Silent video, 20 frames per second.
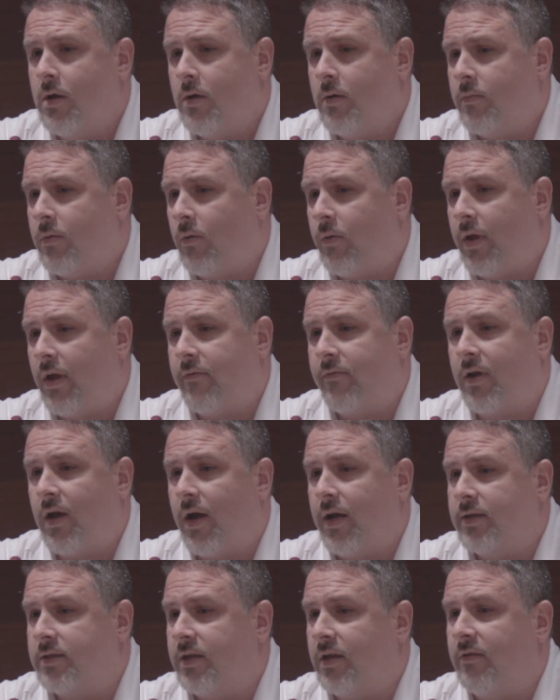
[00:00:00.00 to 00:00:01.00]
But we have
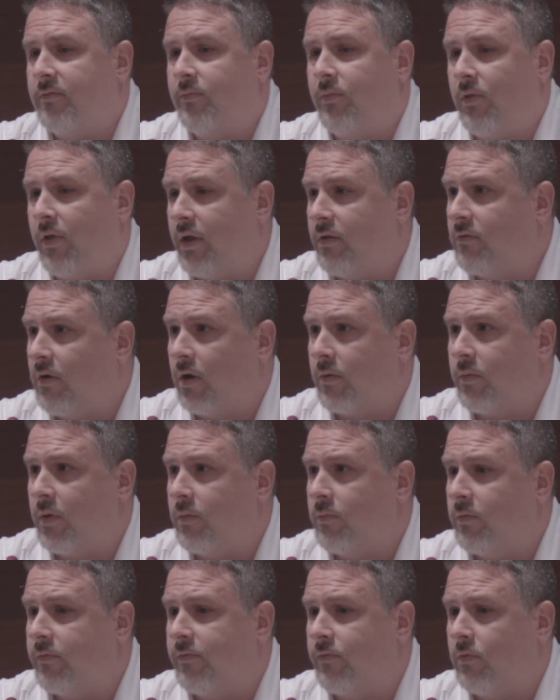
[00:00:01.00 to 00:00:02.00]
guys that have played
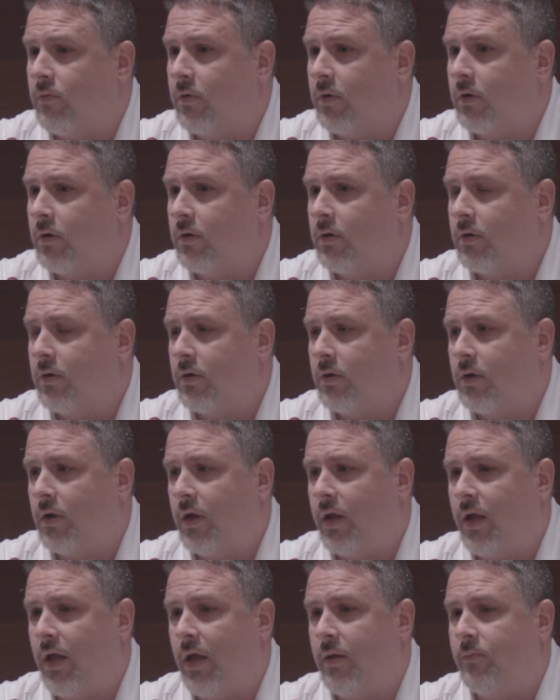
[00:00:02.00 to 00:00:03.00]
rugby before
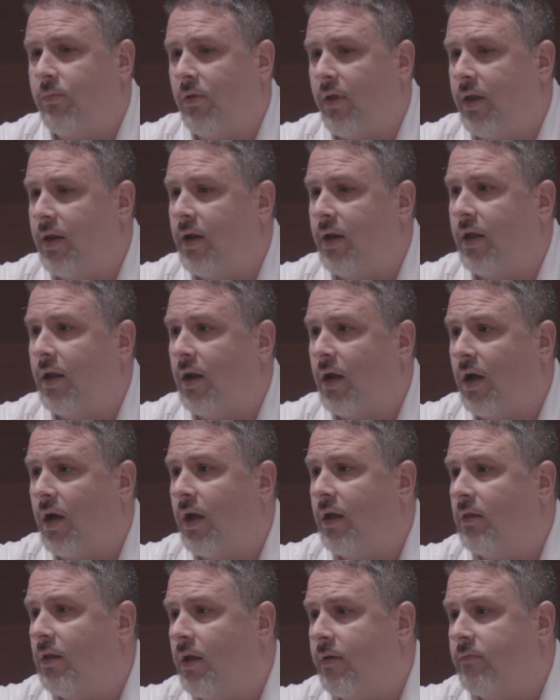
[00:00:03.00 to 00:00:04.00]
and played it at a
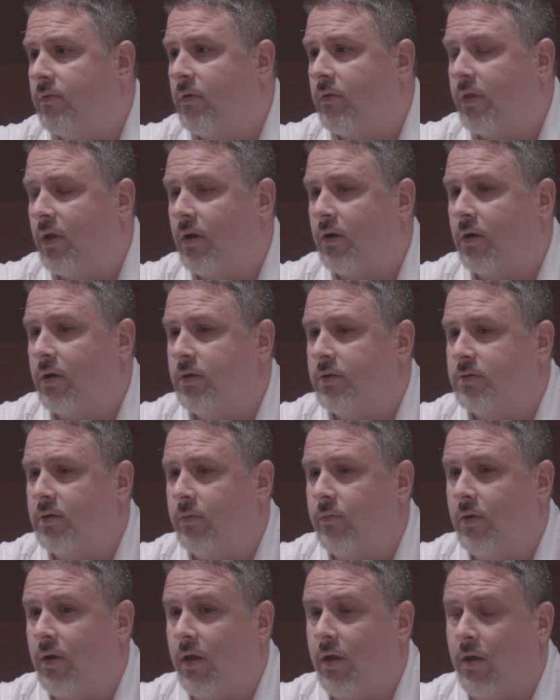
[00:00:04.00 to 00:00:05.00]
high level that are
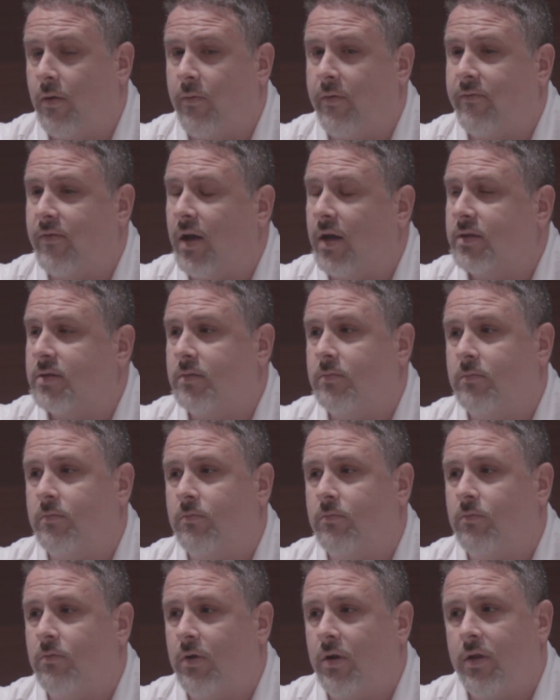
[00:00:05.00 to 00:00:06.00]
contributing. And we've got
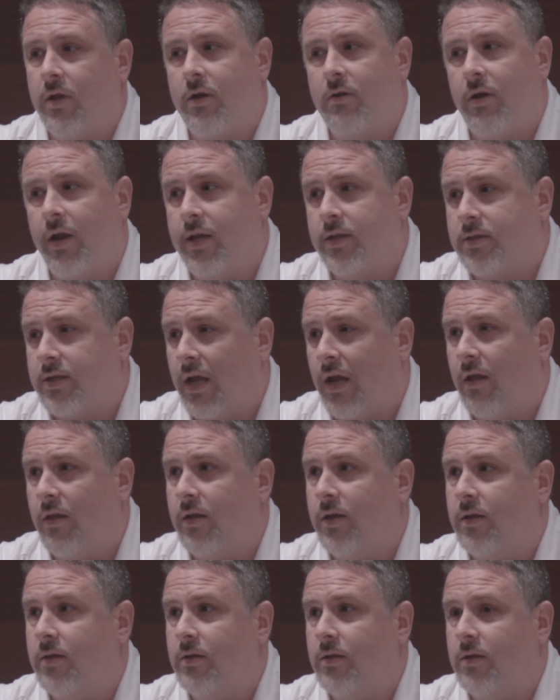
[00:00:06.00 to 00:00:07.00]
some really great
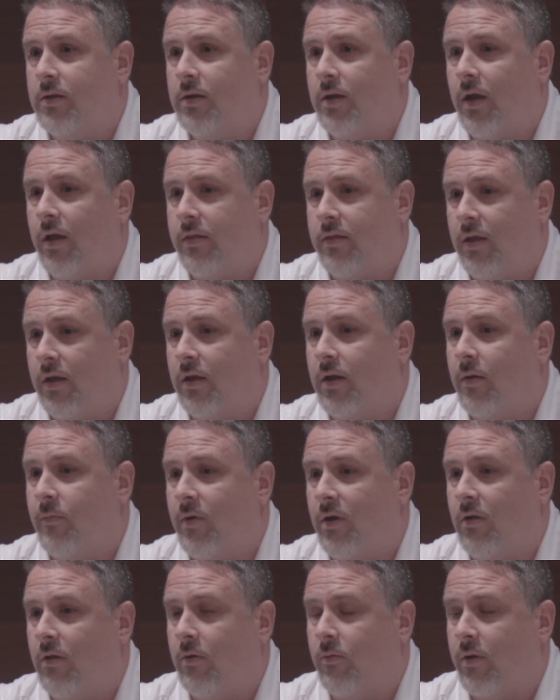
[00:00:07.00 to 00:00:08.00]
talent, I think,
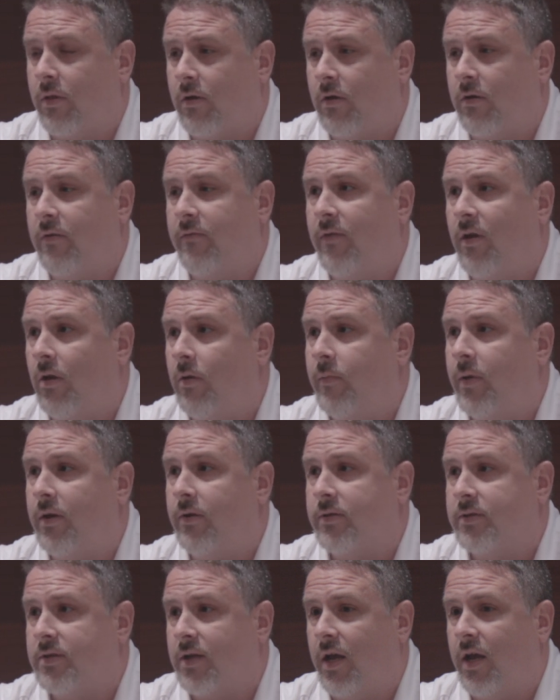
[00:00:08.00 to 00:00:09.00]
coming along with our
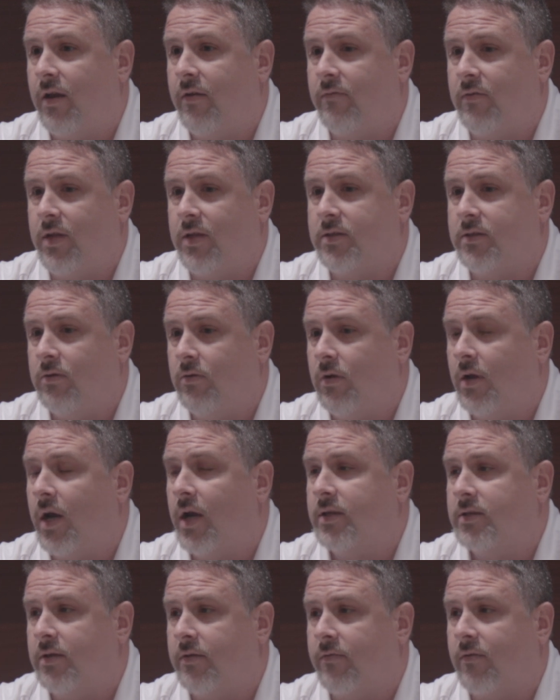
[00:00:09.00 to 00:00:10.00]
developmental side of these new
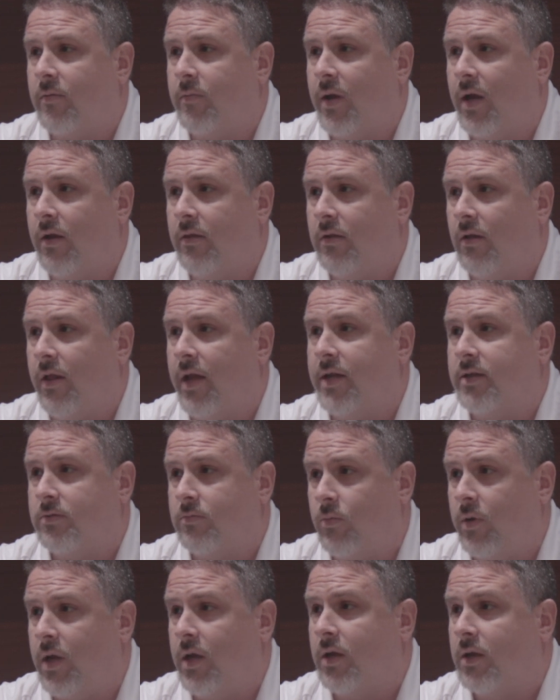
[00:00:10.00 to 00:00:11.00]
guys that have come out in the
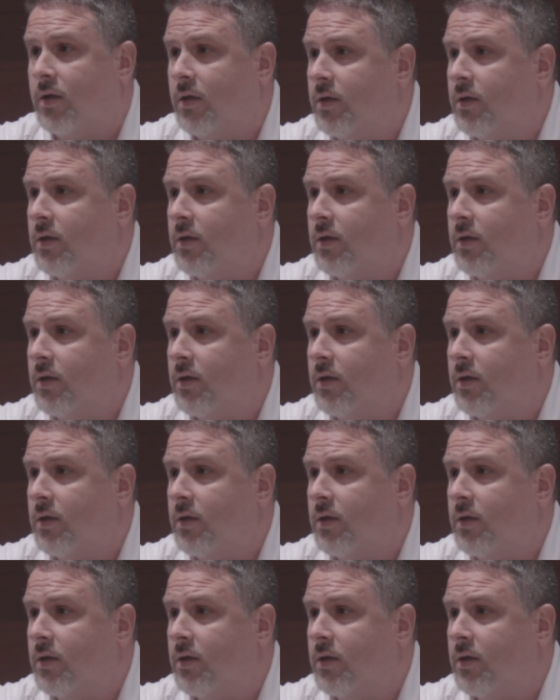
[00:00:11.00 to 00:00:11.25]
last week.